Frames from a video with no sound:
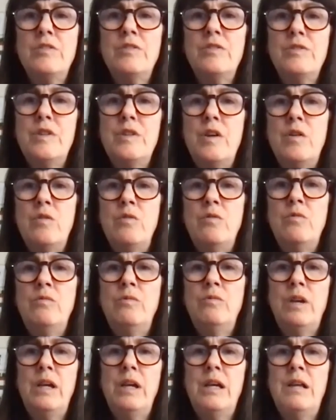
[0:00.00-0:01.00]

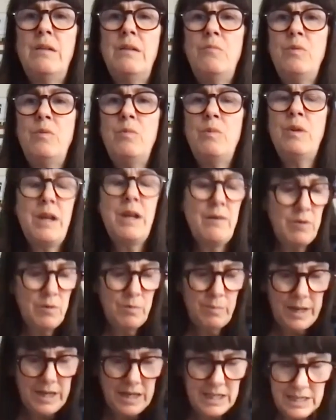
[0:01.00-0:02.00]
So we want
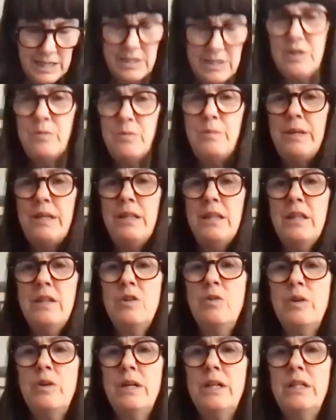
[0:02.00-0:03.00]
everybody to be
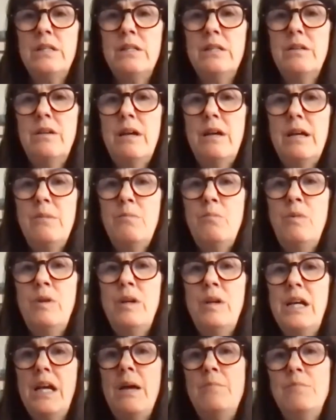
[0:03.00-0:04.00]
literate when
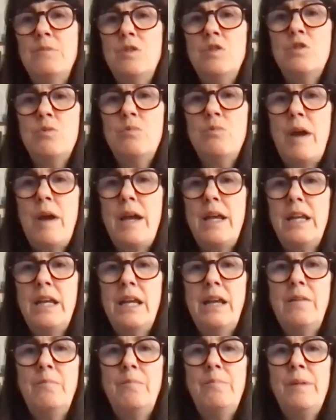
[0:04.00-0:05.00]
it comes to
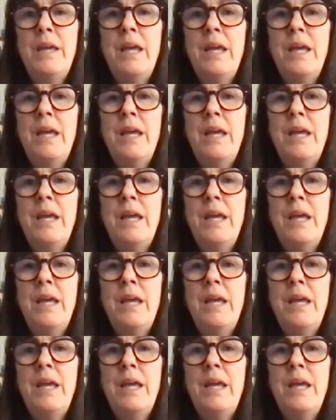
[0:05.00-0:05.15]
writing.